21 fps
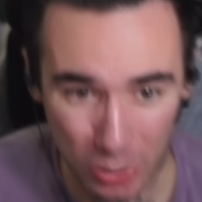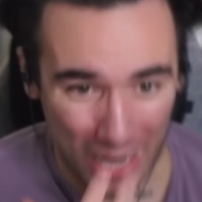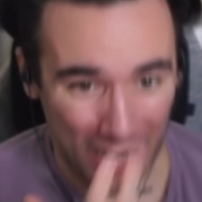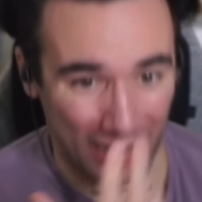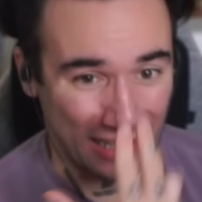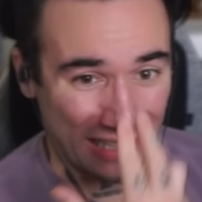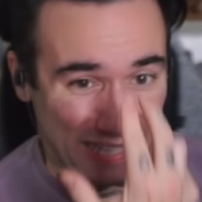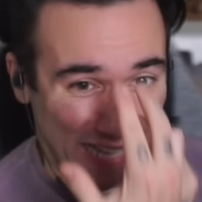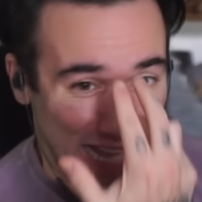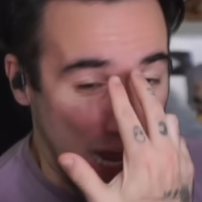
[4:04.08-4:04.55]

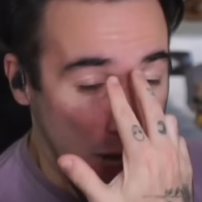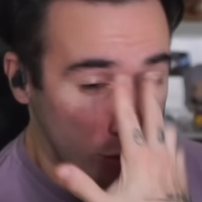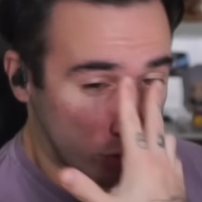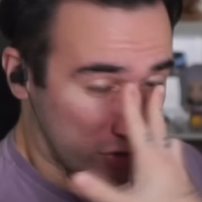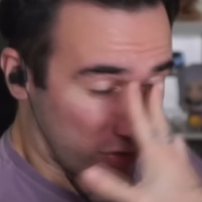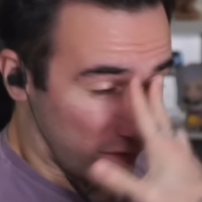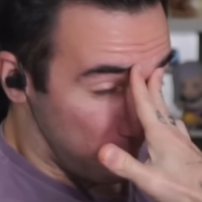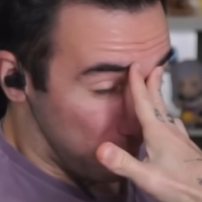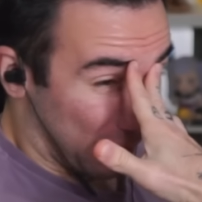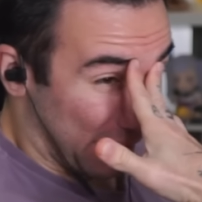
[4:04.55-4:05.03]
got
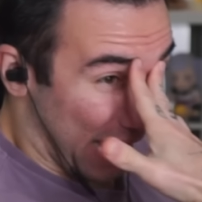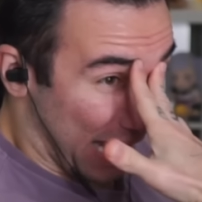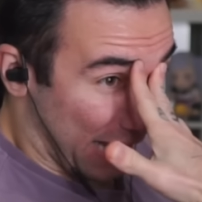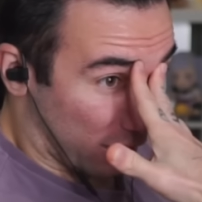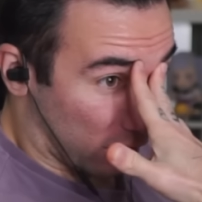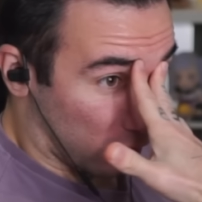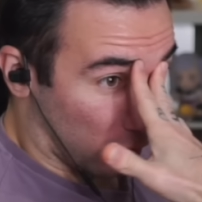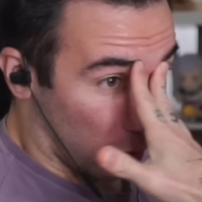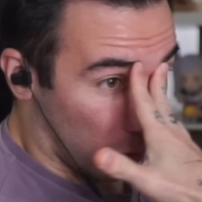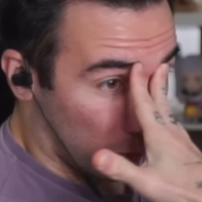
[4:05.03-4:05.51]
Klaus from Black
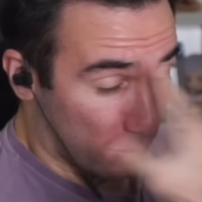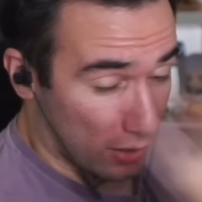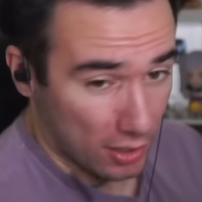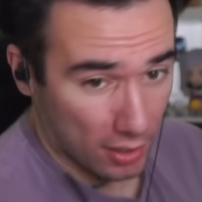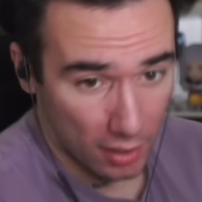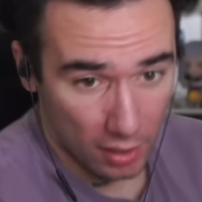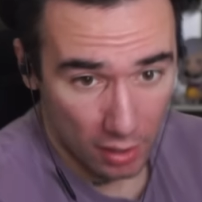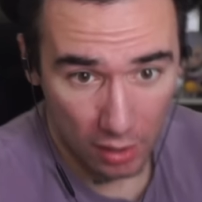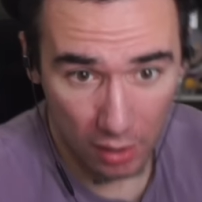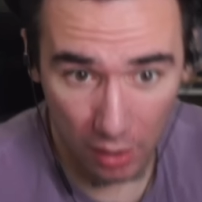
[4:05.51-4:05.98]

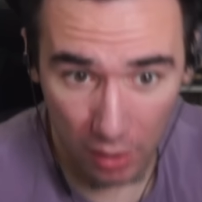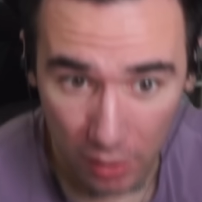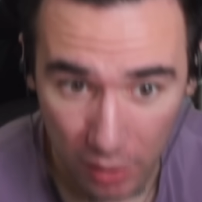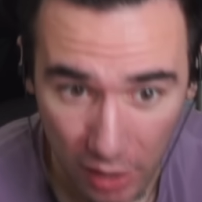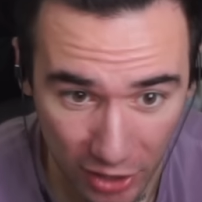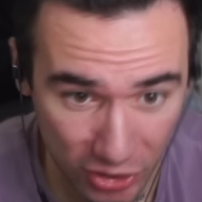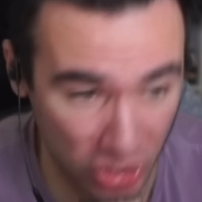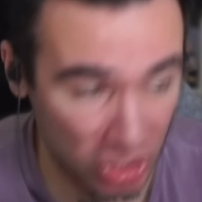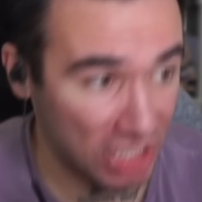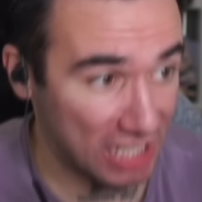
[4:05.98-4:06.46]
Clover.
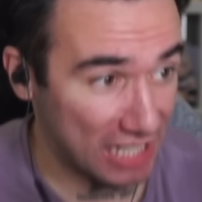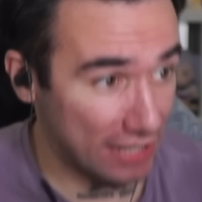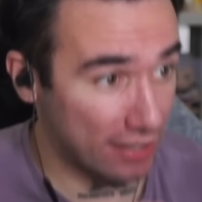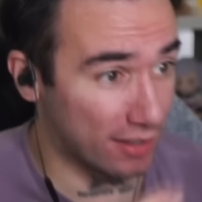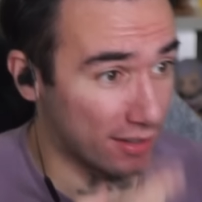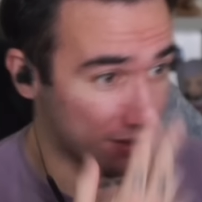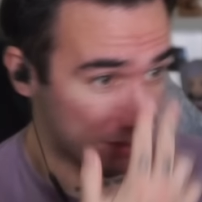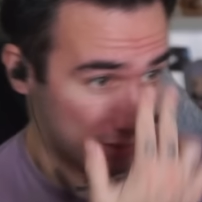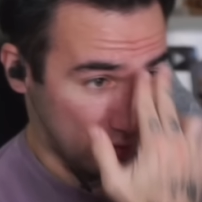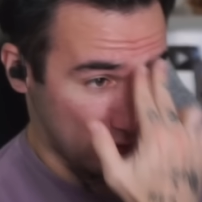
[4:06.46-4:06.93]

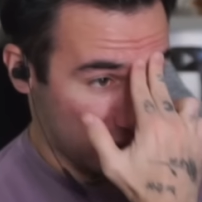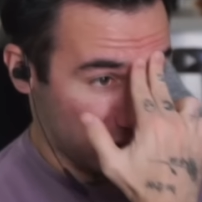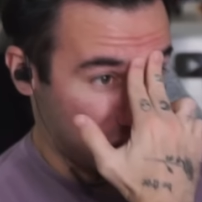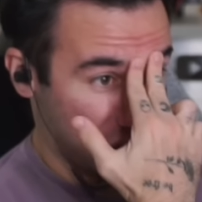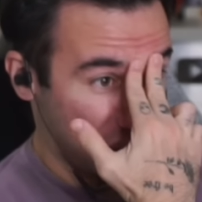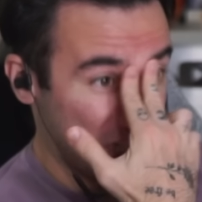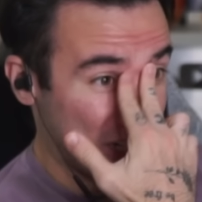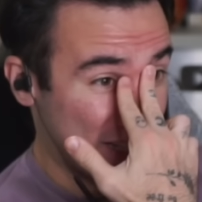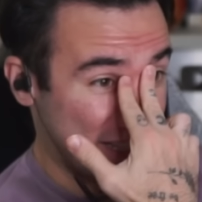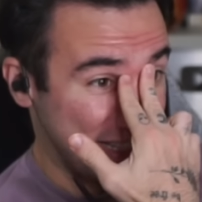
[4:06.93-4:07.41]
Ashita,
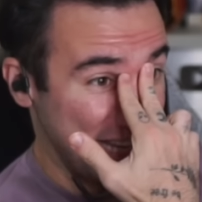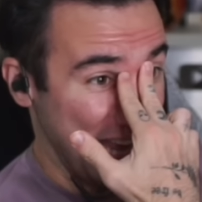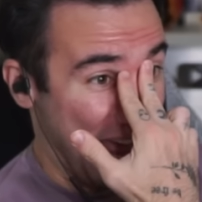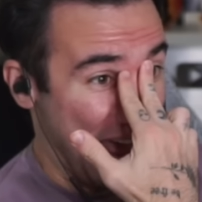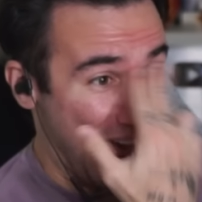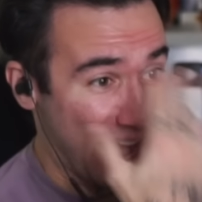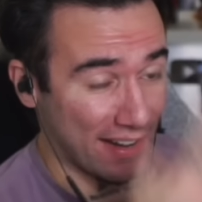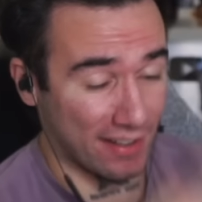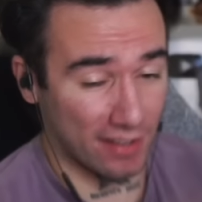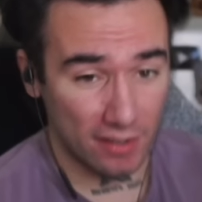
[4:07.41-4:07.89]
Ashita's
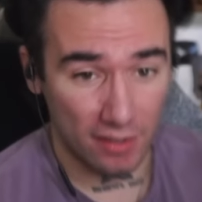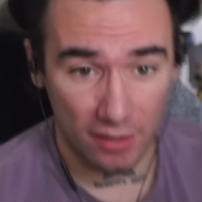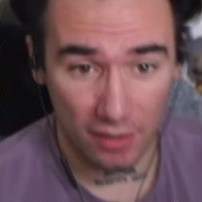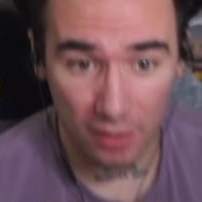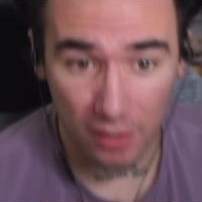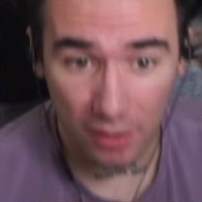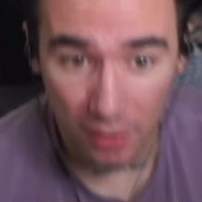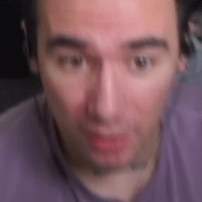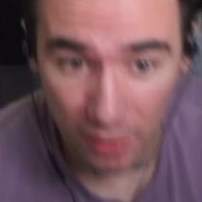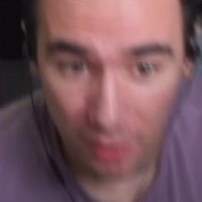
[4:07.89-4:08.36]
dad.
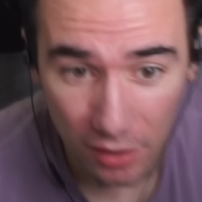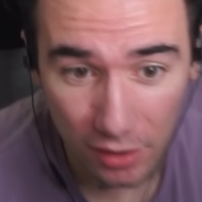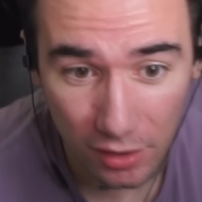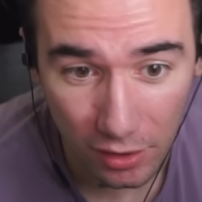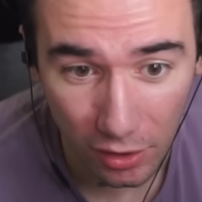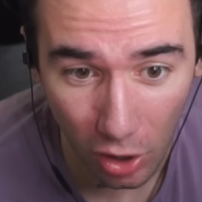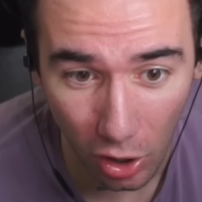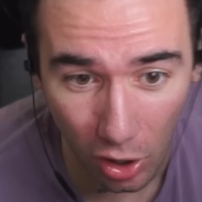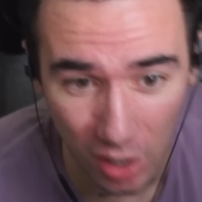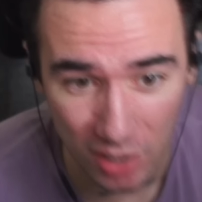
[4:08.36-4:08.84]

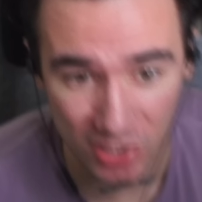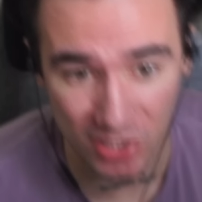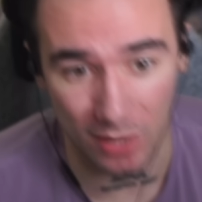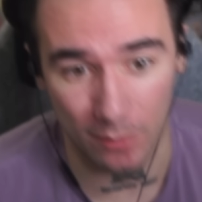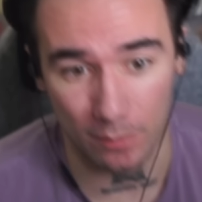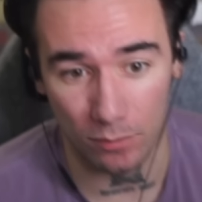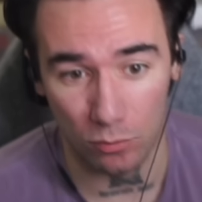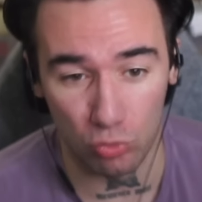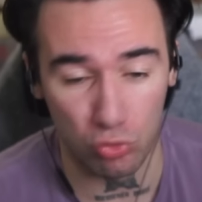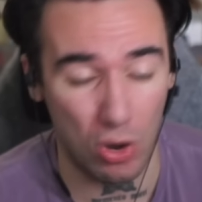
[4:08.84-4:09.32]

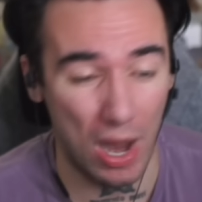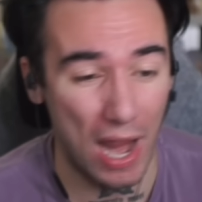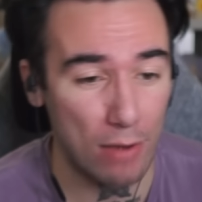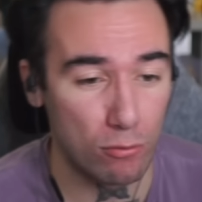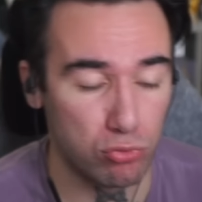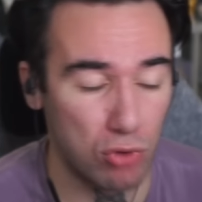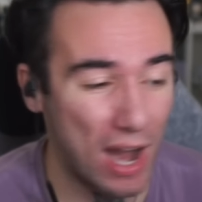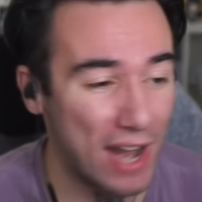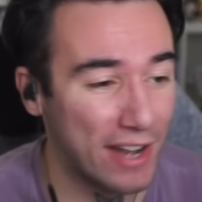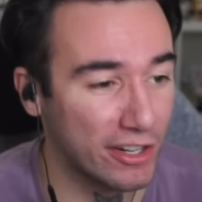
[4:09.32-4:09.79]
Awesome.
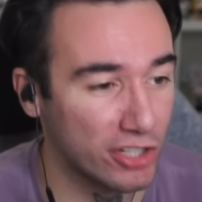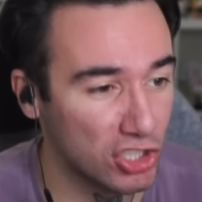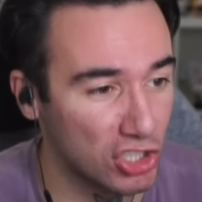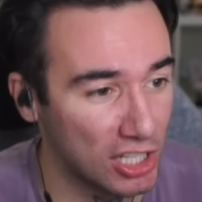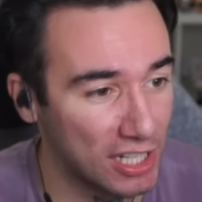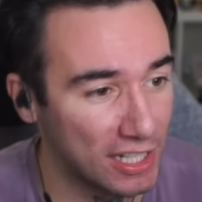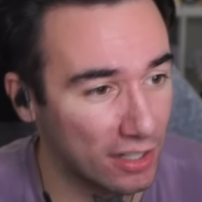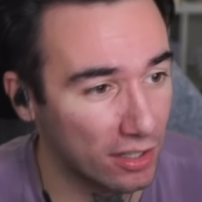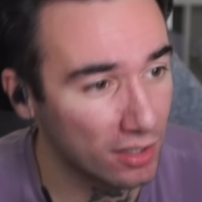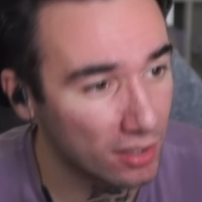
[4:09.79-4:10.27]
Red, red
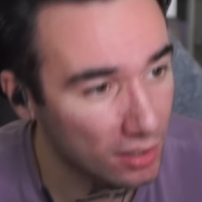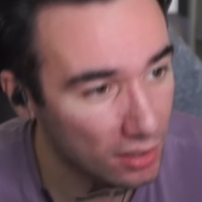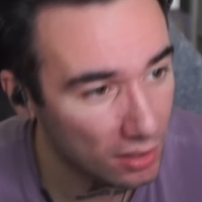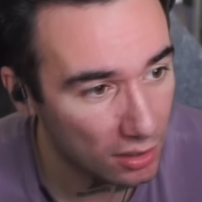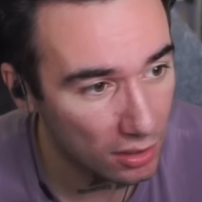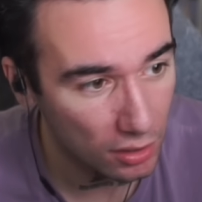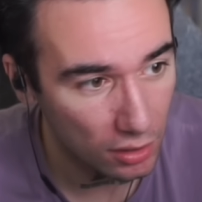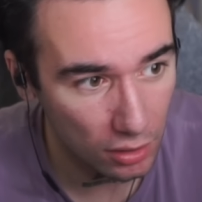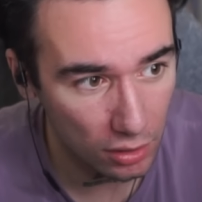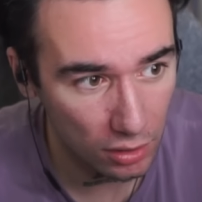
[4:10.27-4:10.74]
Ashita.
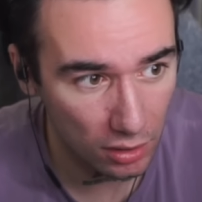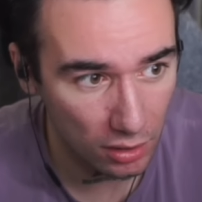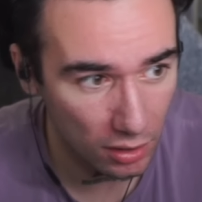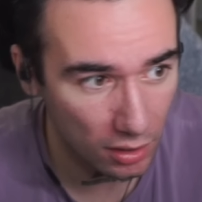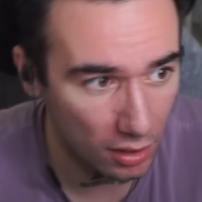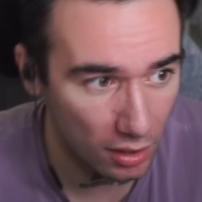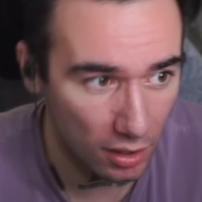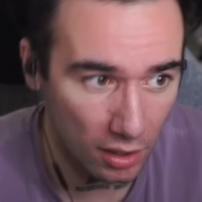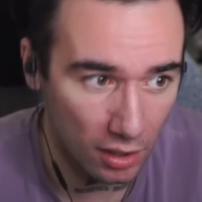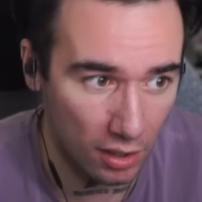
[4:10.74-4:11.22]

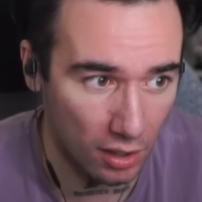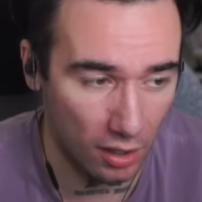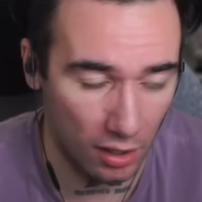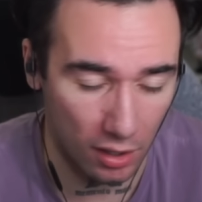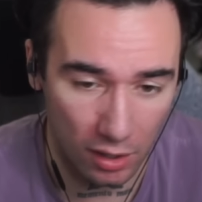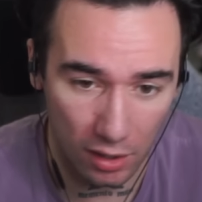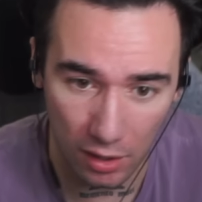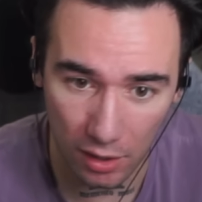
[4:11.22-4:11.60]
Huh.